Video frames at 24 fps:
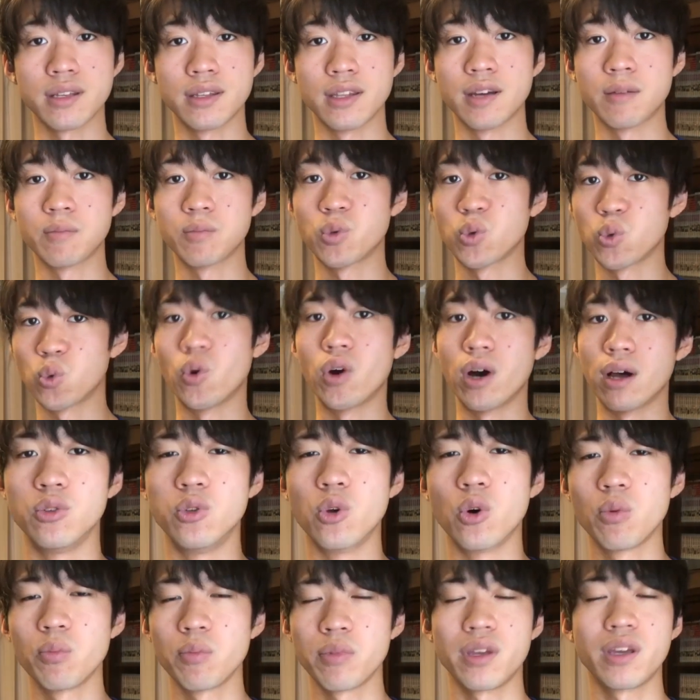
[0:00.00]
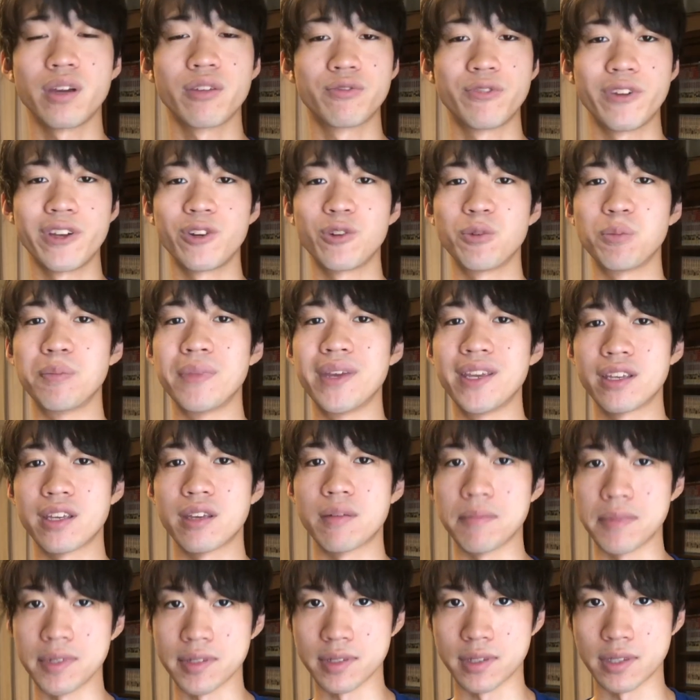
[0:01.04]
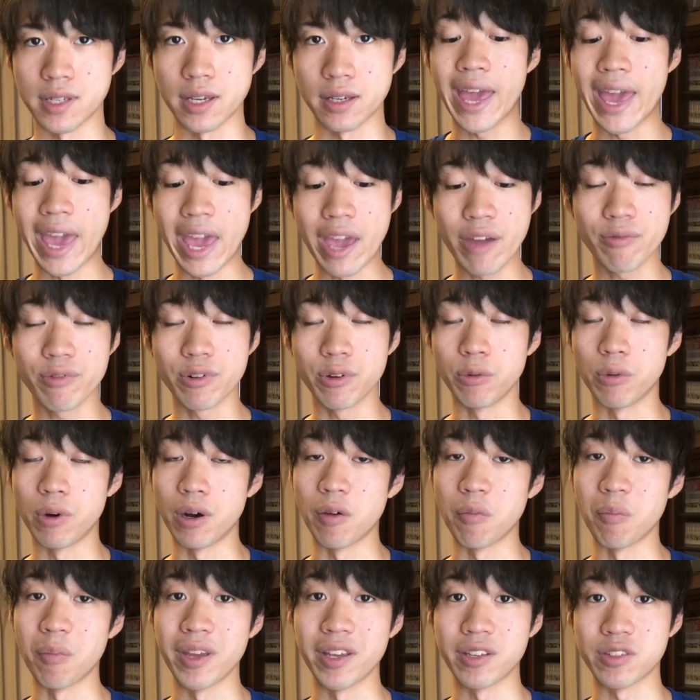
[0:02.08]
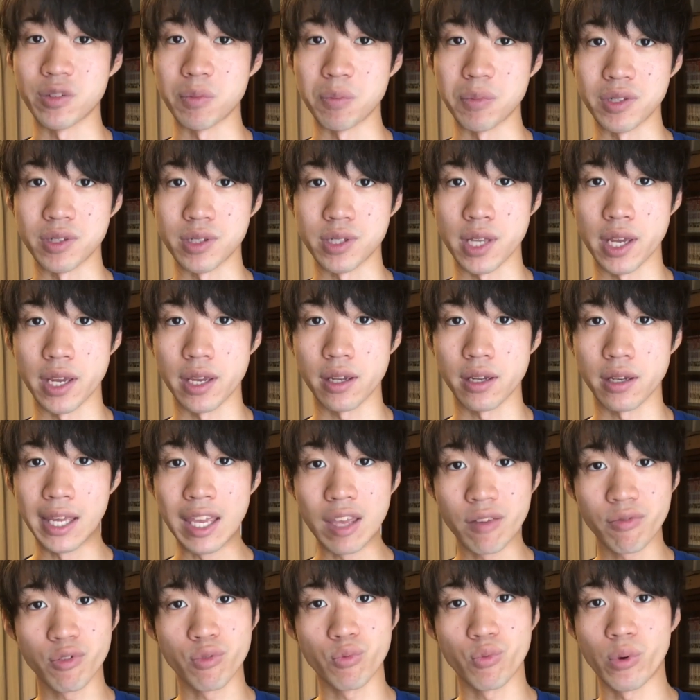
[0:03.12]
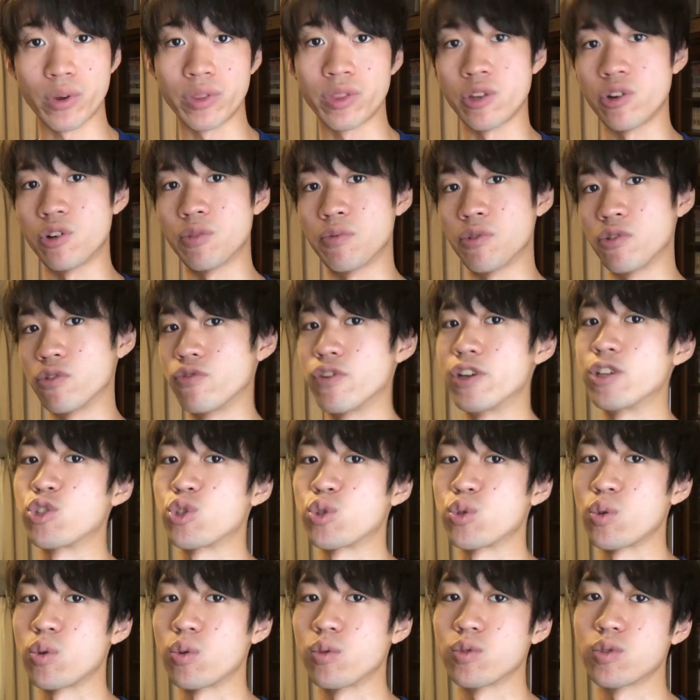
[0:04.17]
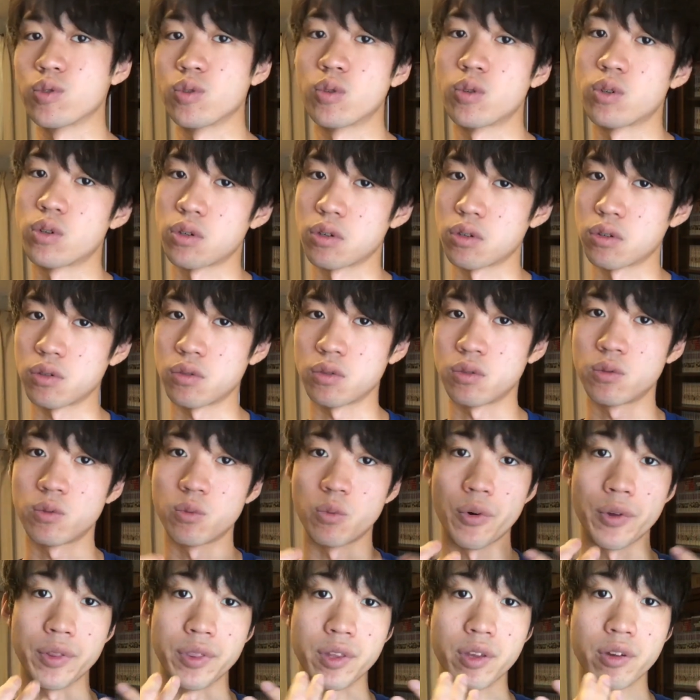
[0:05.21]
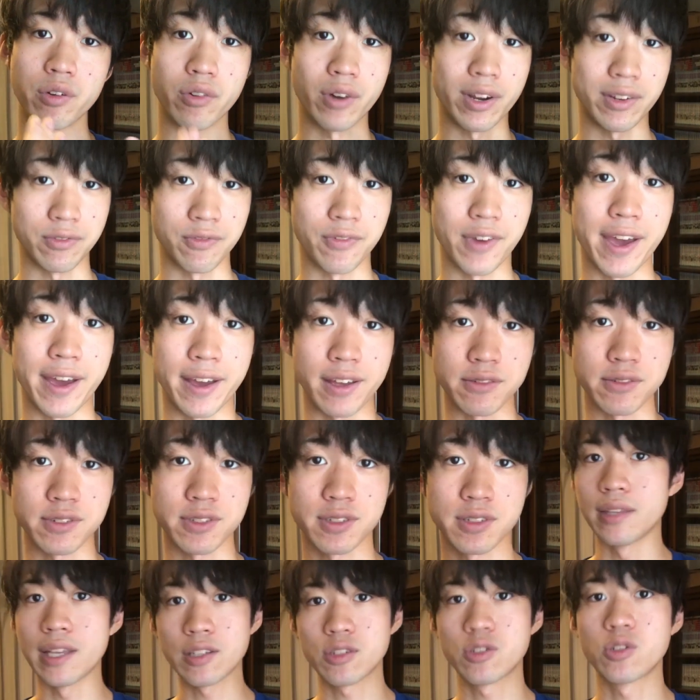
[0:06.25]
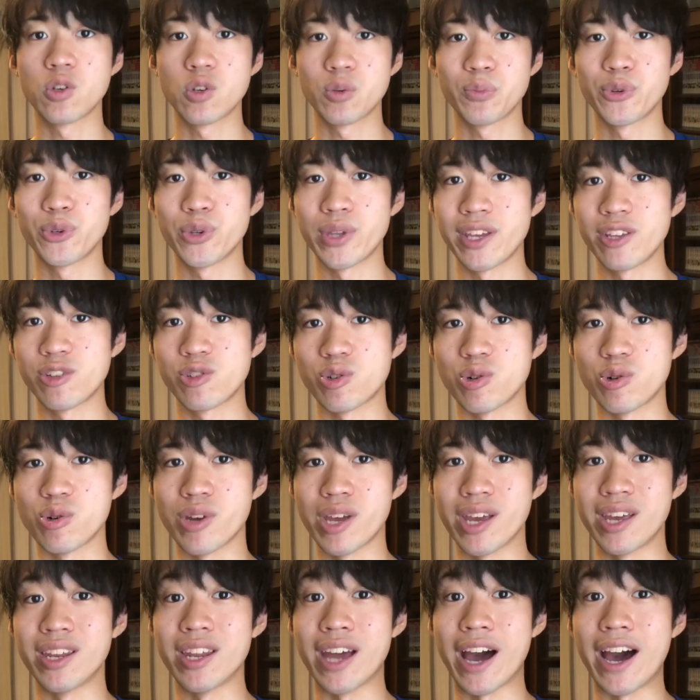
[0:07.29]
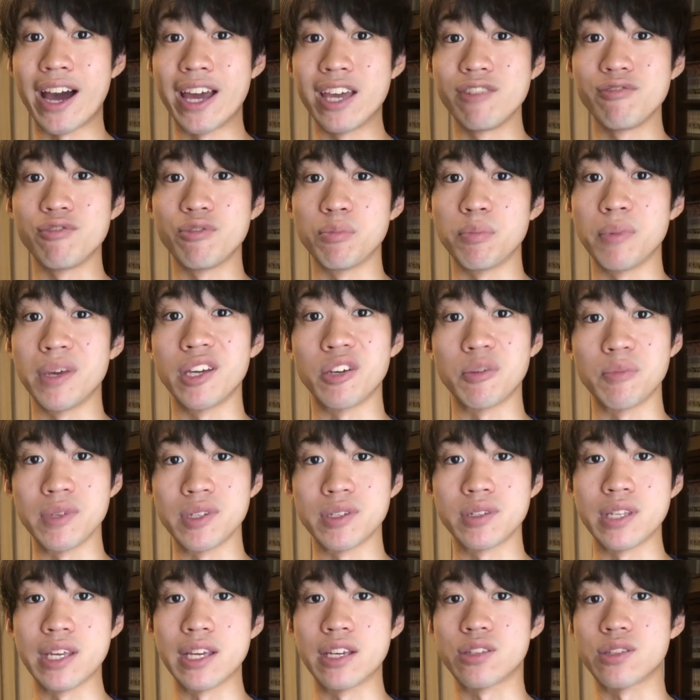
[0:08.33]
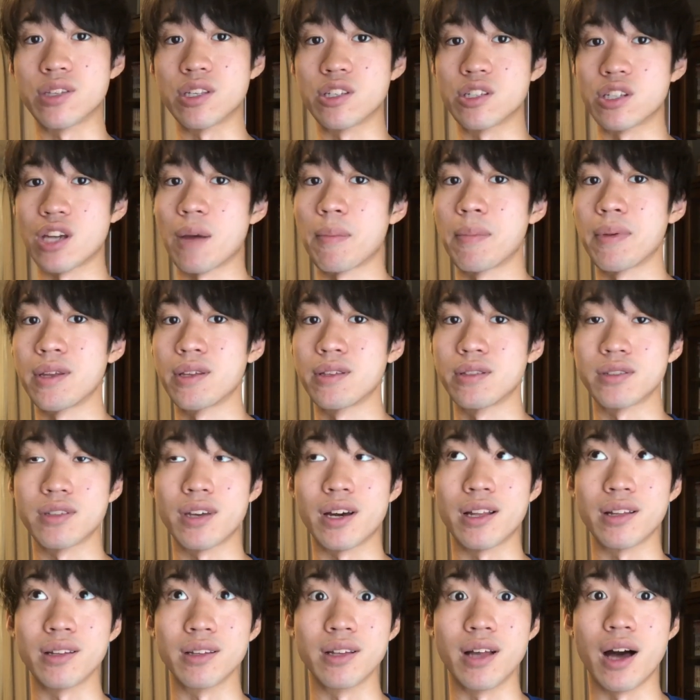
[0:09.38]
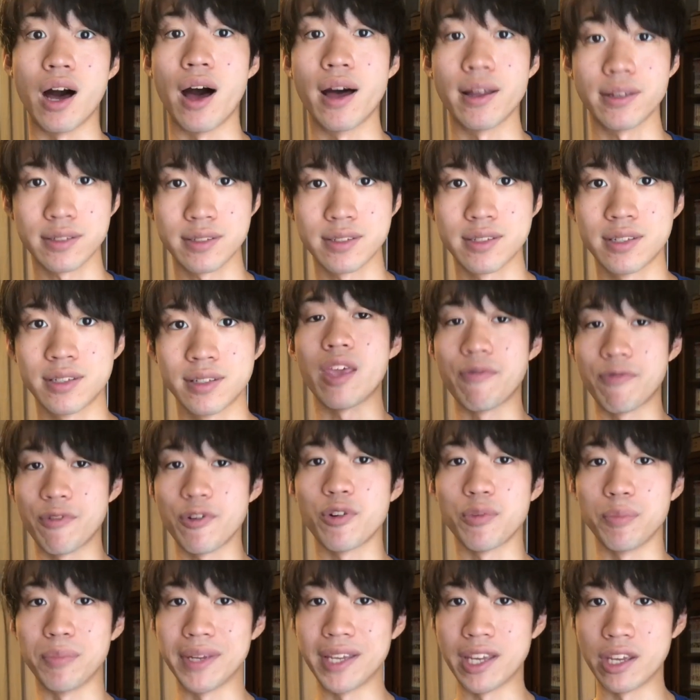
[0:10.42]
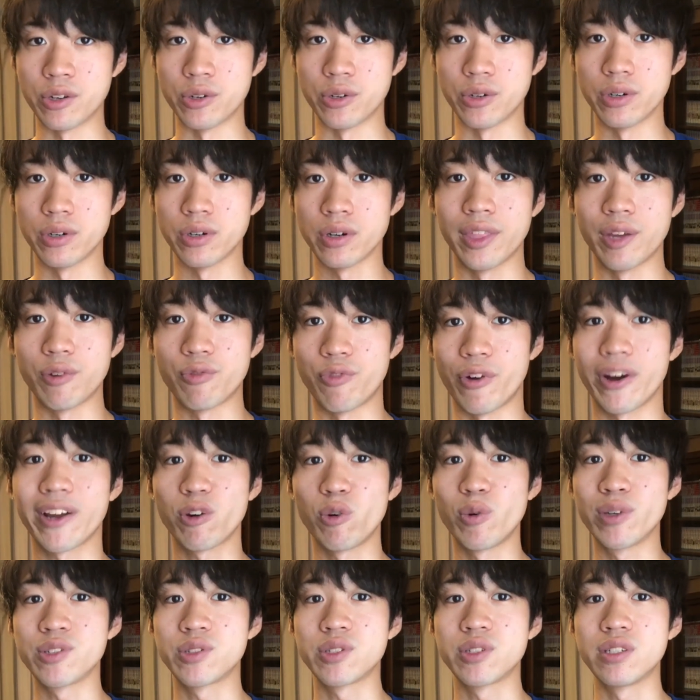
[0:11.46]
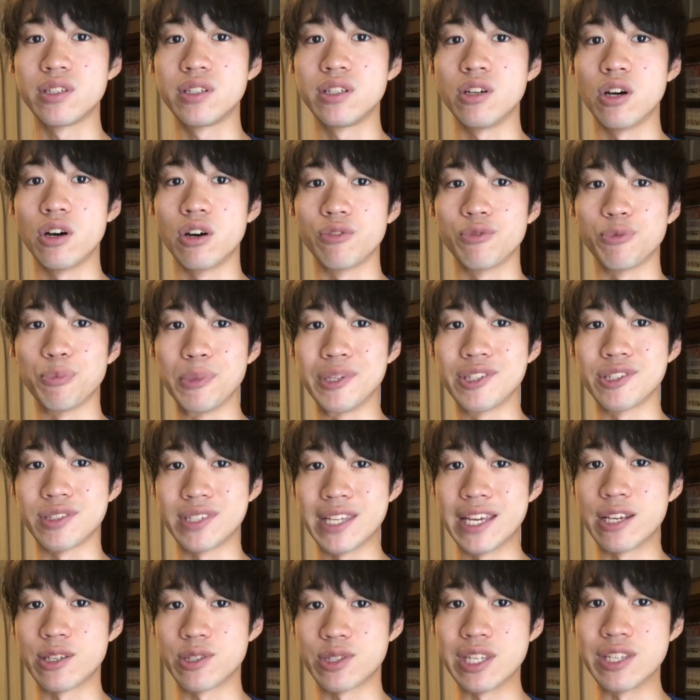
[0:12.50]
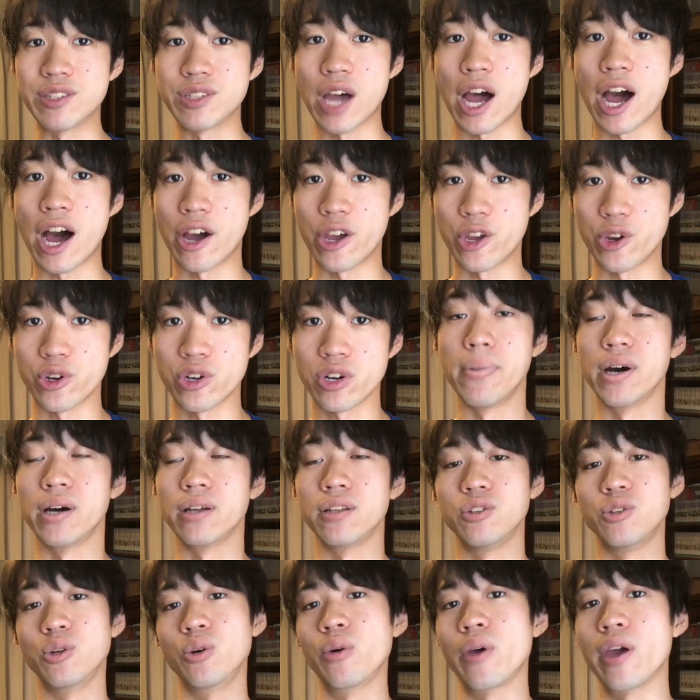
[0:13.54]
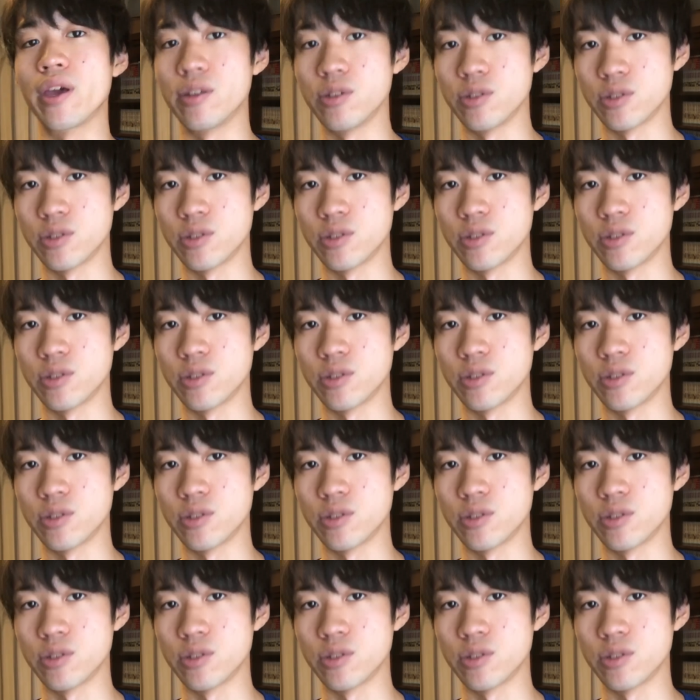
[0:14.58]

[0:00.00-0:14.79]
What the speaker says: number one, don't be afraid of making mistakes. Everyone makes a mistake, even when they're professionals or when they're advanced. That's human nature, and I even make mistakes in Japanese a lot. If you're a beginner, the frequency of mistakes is higher, but don't get